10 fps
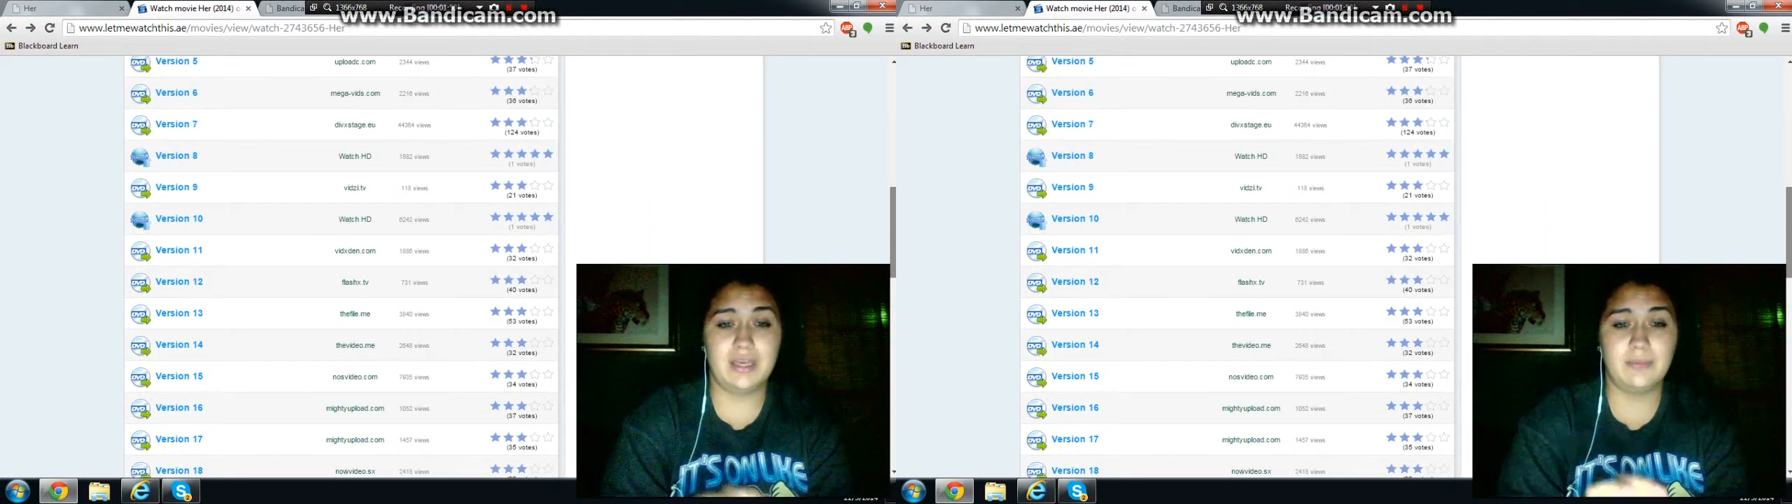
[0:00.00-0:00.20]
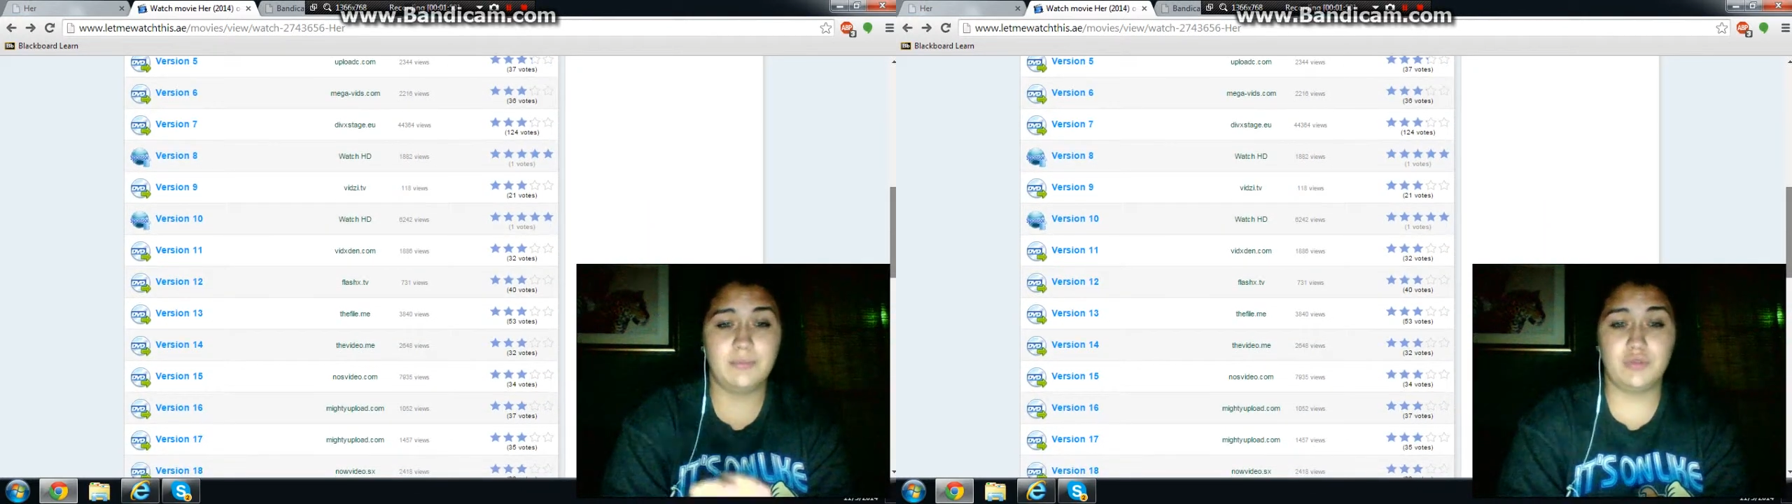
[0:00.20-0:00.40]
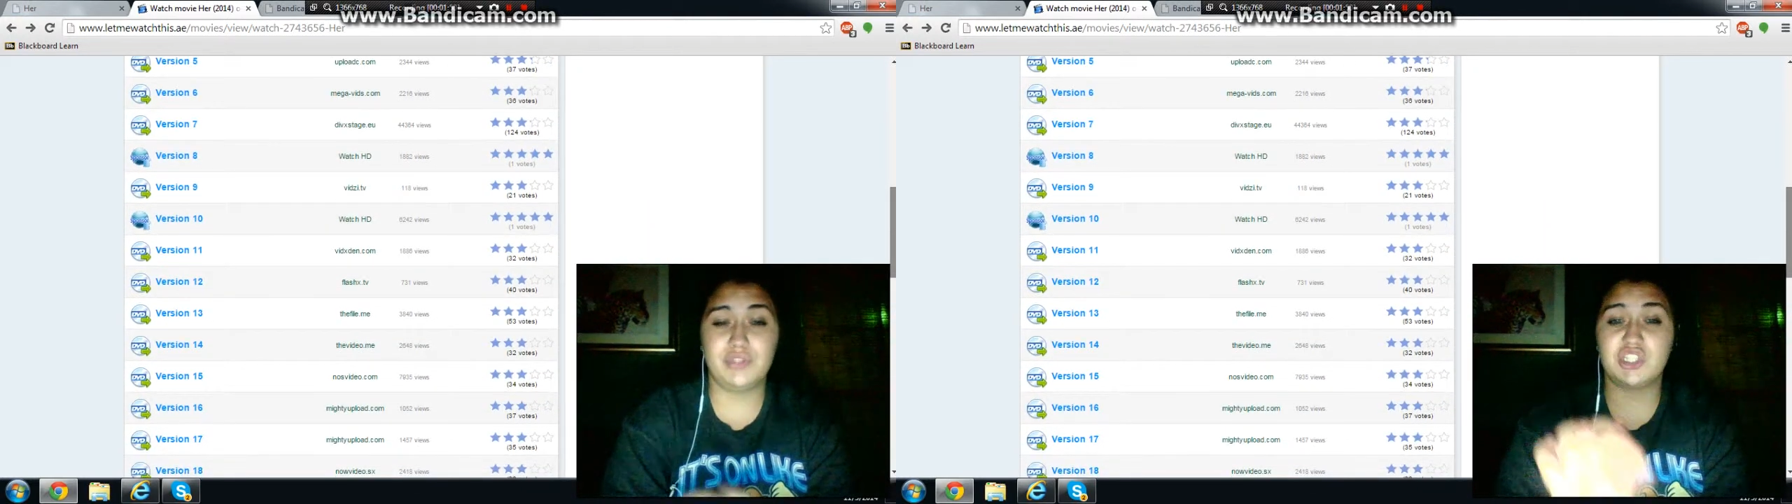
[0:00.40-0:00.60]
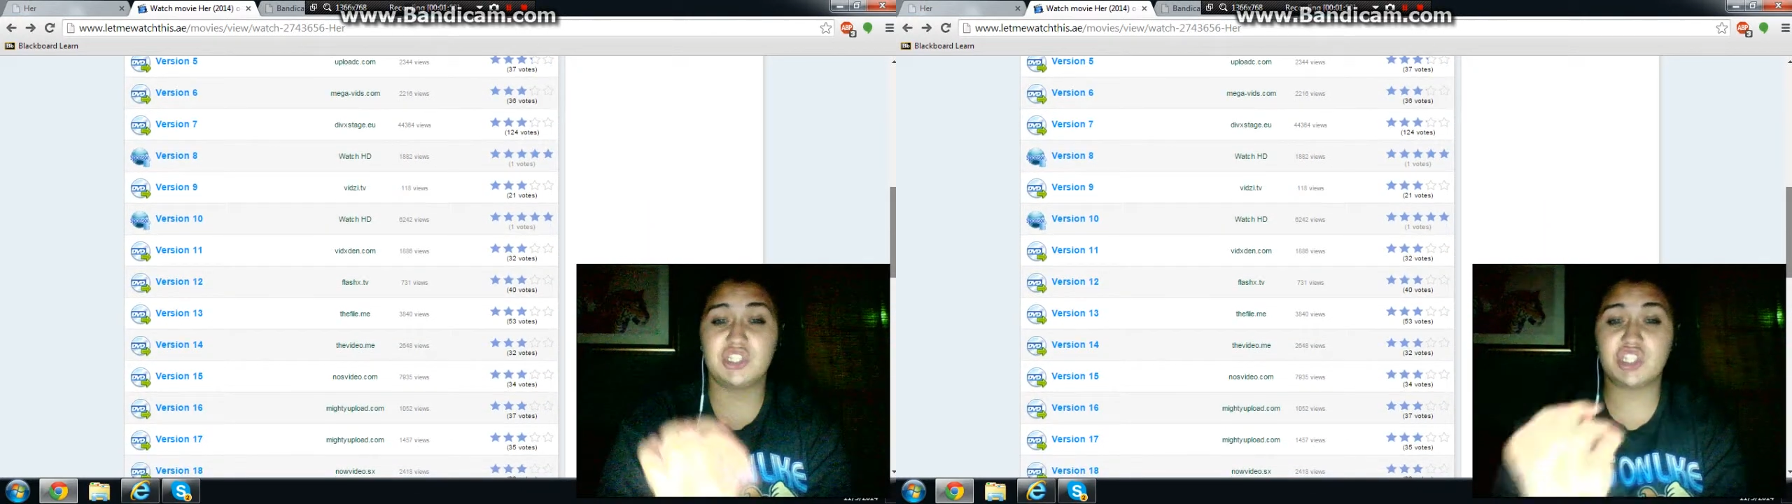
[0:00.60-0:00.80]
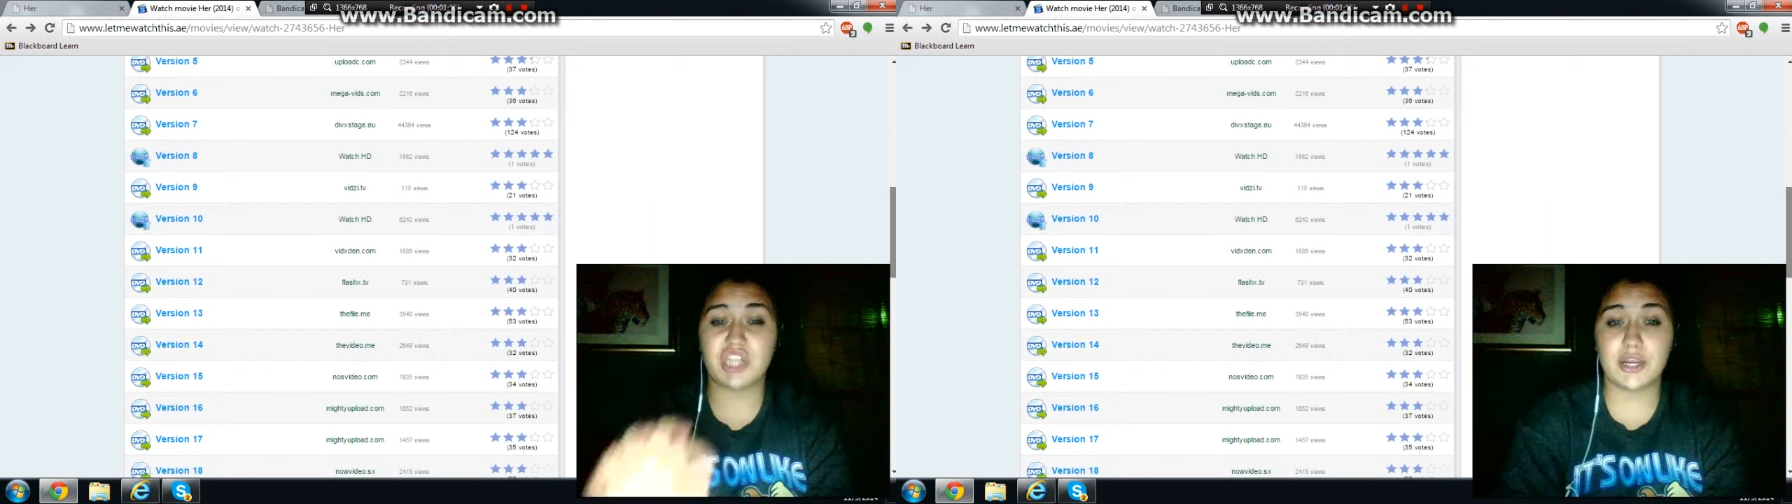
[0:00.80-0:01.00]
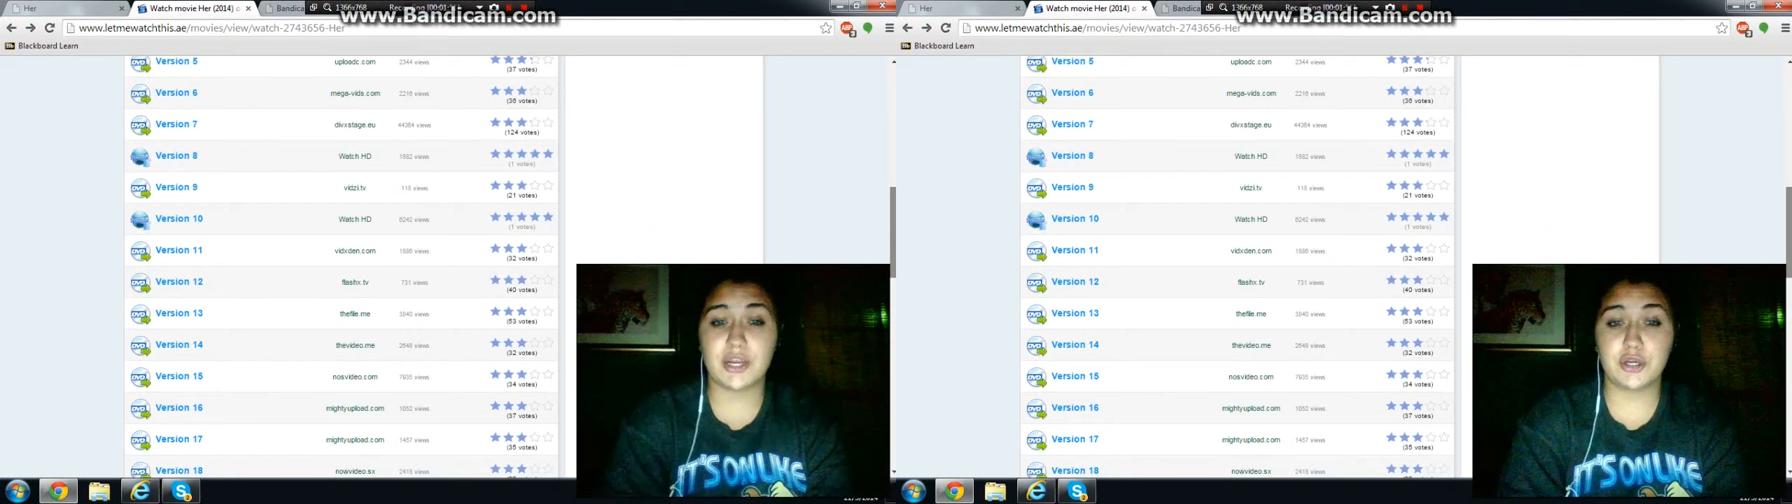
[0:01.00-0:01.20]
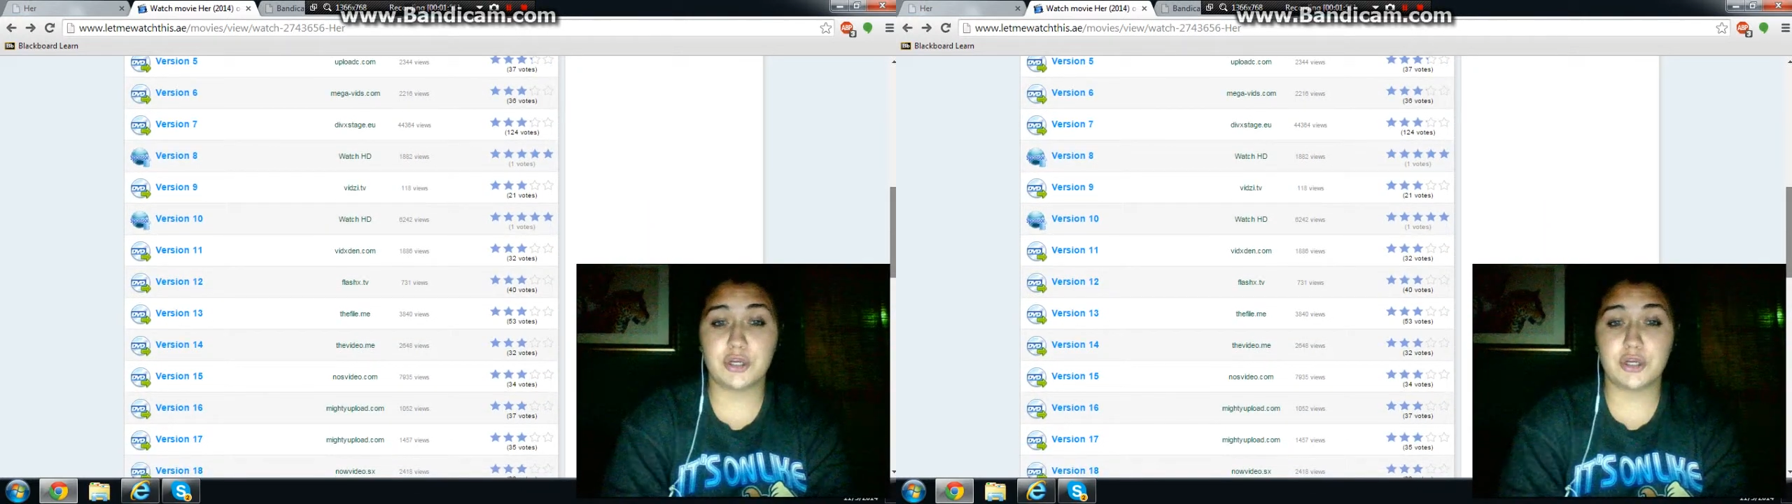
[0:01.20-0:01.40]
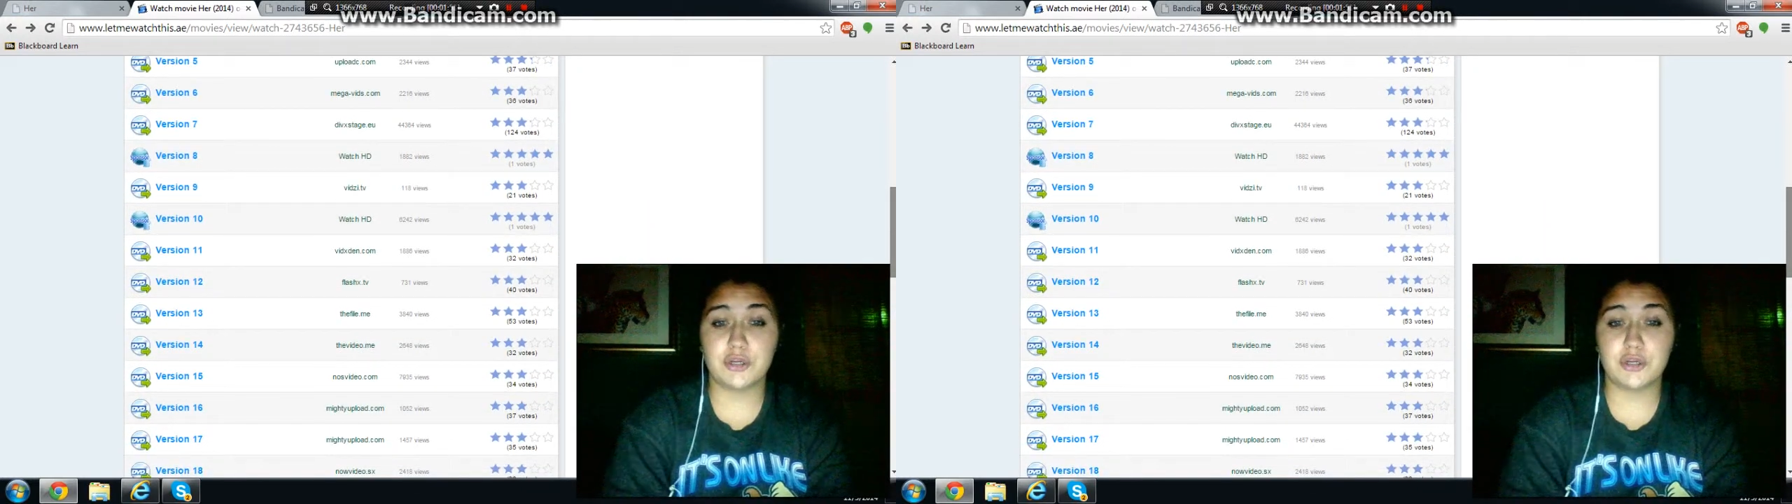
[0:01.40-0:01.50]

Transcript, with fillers: movie share